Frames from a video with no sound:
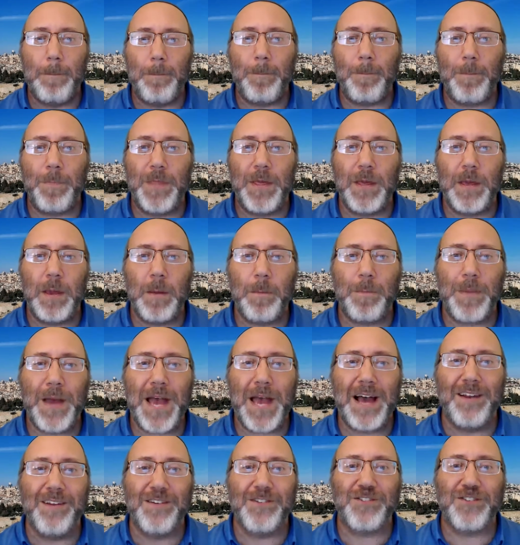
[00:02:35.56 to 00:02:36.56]
The
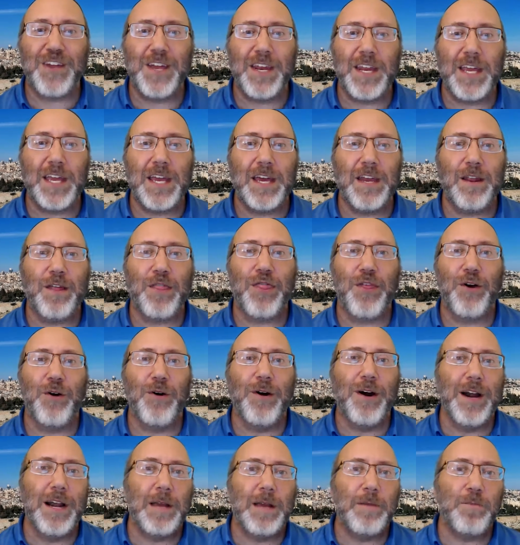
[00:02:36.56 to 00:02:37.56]
Palestinian
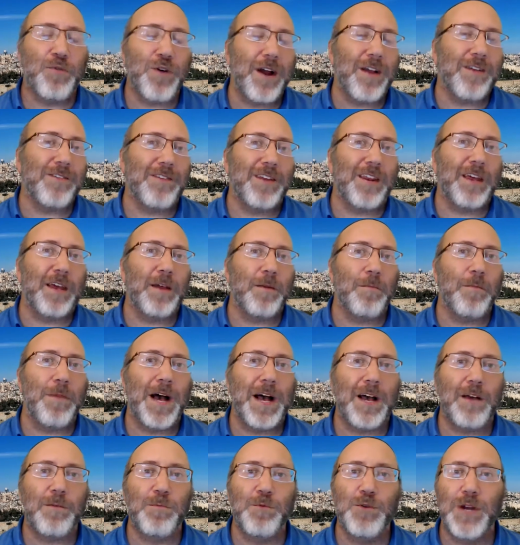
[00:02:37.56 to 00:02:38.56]
Authority president,
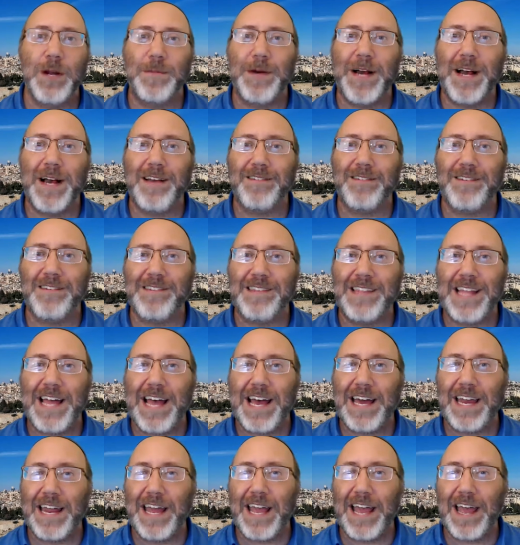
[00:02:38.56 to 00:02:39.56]
Mahmoud Abbas, is
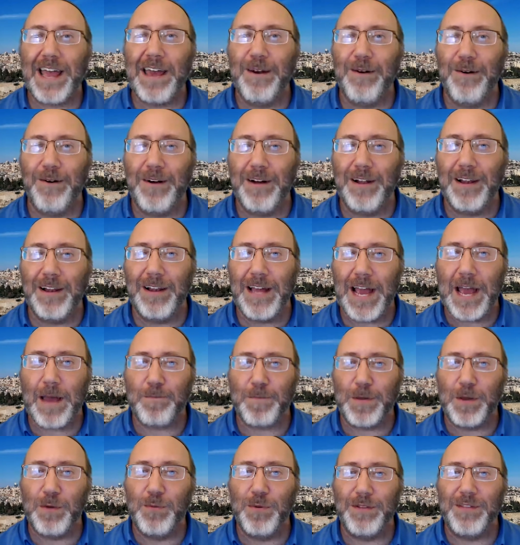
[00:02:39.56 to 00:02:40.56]
not at all
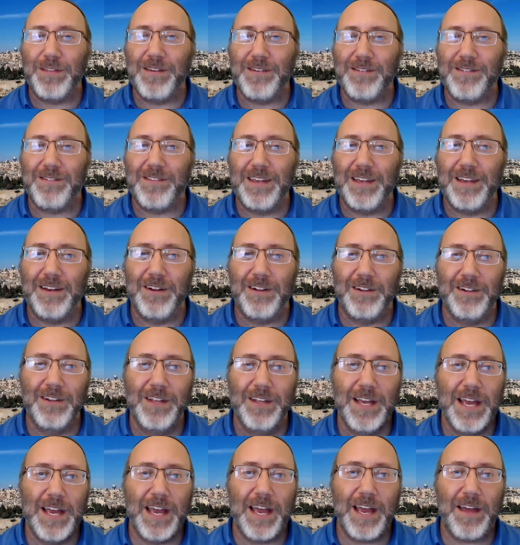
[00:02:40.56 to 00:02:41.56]
happy with this deal,
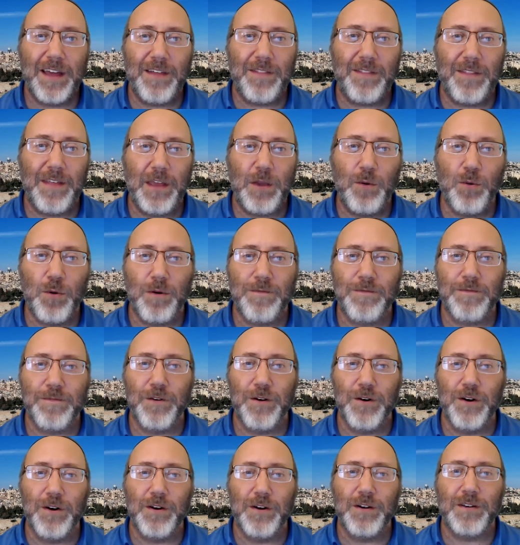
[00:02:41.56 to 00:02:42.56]
and he
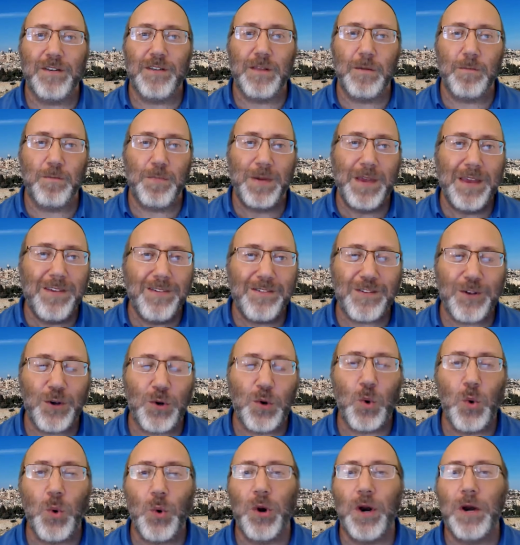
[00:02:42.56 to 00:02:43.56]
referred to the peace
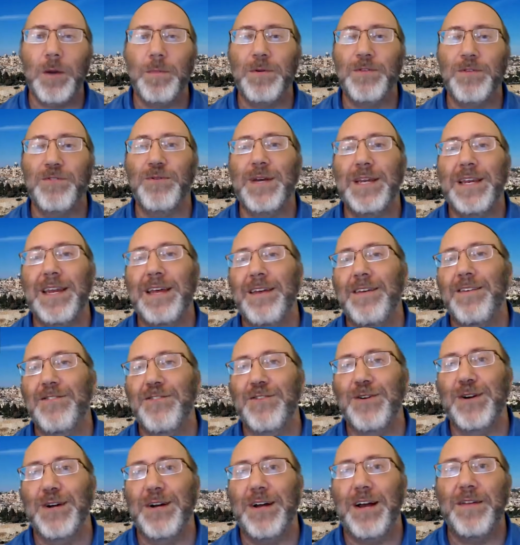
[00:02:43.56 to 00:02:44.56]
accord between
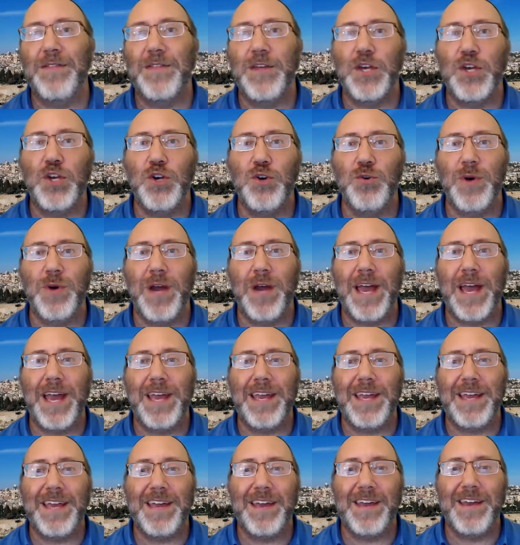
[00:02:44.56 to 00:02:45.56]
Israel and the
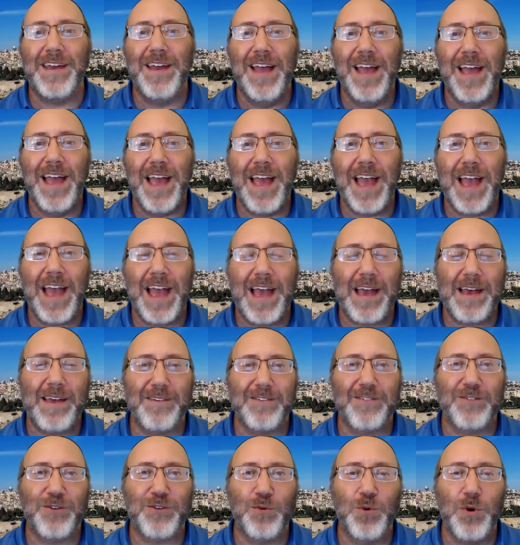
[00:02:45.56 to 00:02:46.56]
UAE
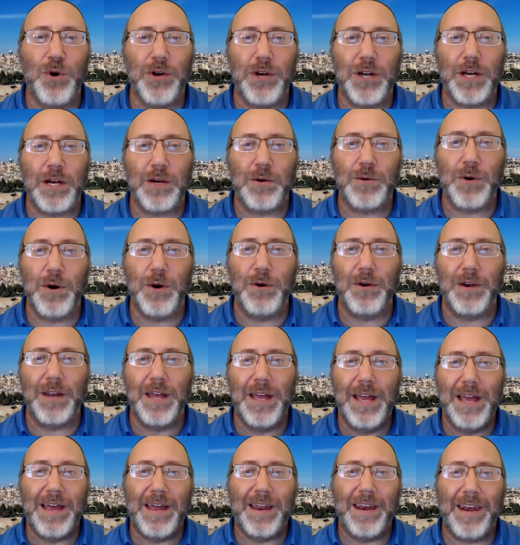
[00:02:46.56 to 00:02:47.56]
as quote-unquote
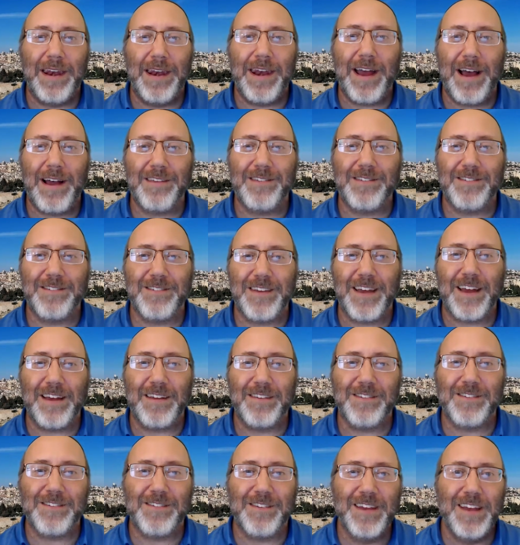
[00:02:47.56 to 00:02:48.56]

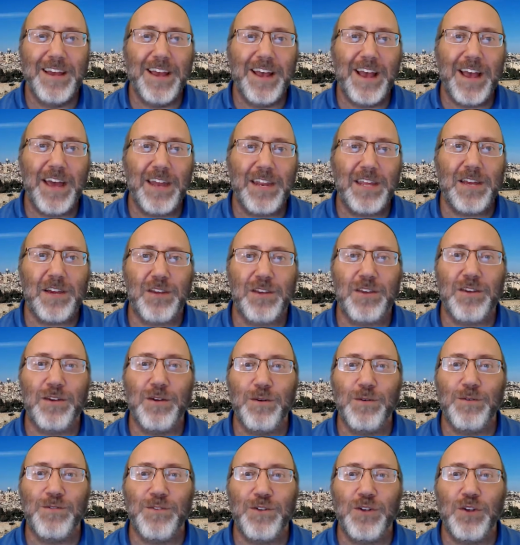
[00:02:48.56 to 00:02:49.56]
nonsense, and he
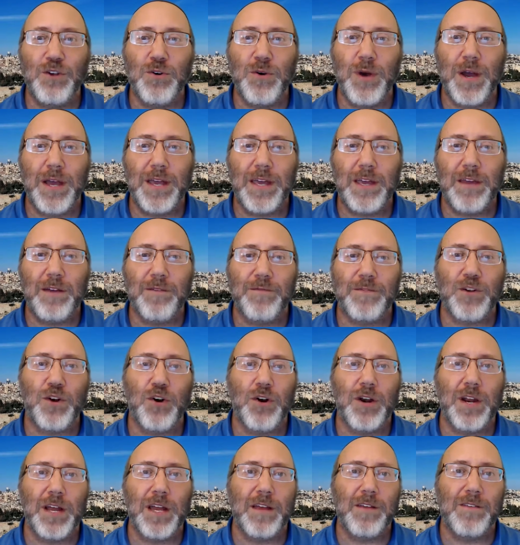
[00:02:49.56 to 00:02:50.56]
accused the UAE of
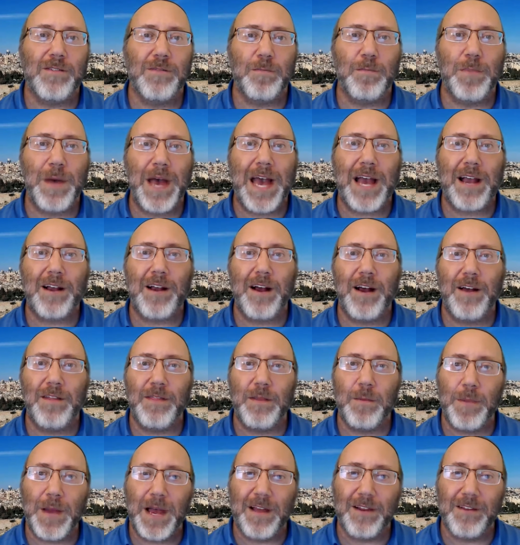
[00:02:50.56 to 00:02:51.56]
turning its back on
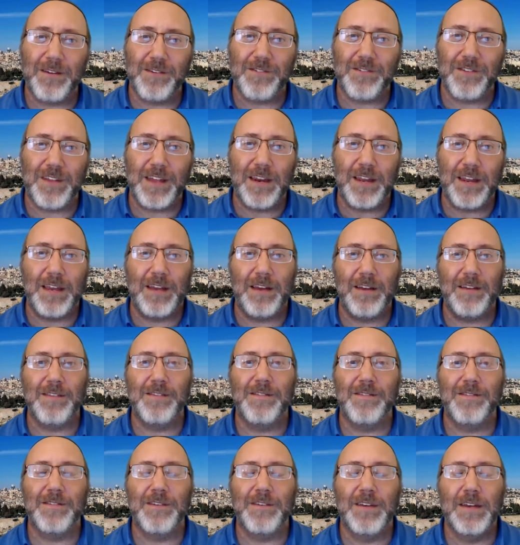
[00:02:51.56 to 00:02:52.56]
the
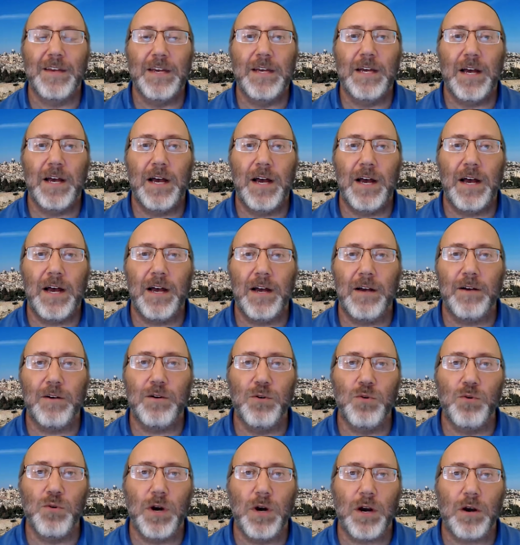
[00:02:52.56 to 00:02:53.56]
Palestinians
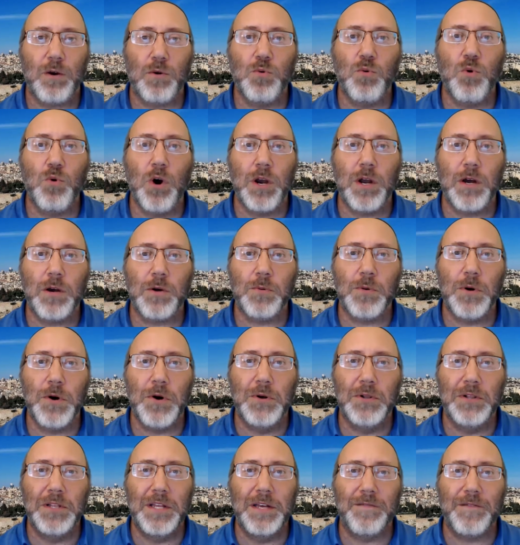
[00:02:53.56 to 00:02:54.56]
who are
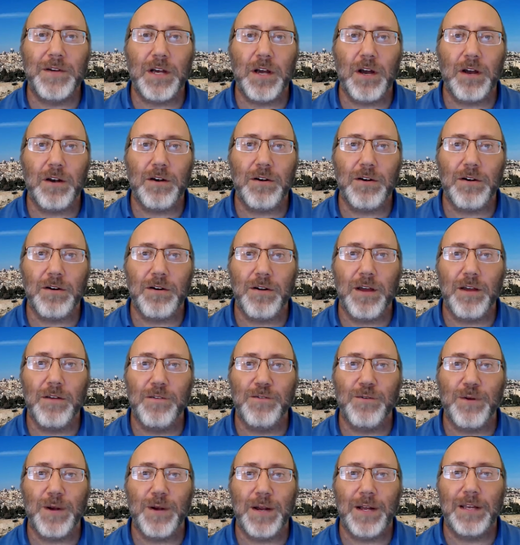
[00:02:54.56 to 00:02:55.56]
quote-unquote living under
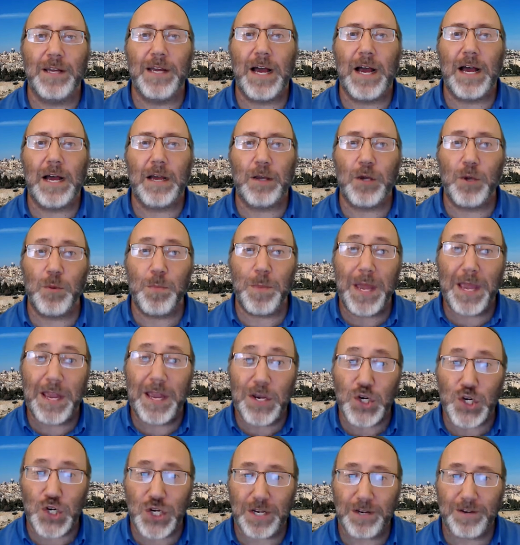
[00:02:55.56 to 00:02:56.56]
Israeli
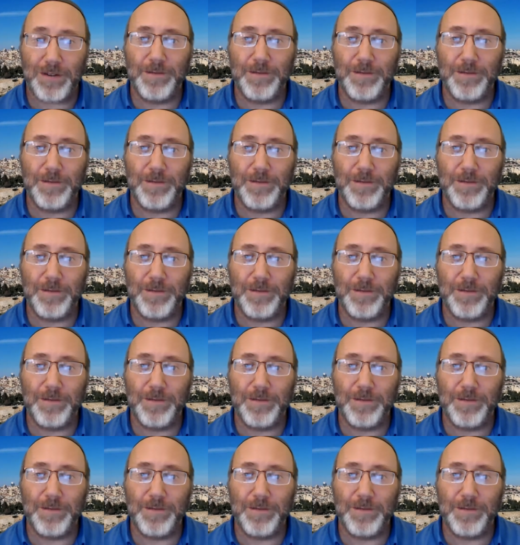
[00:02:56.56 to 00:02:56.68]
occupation.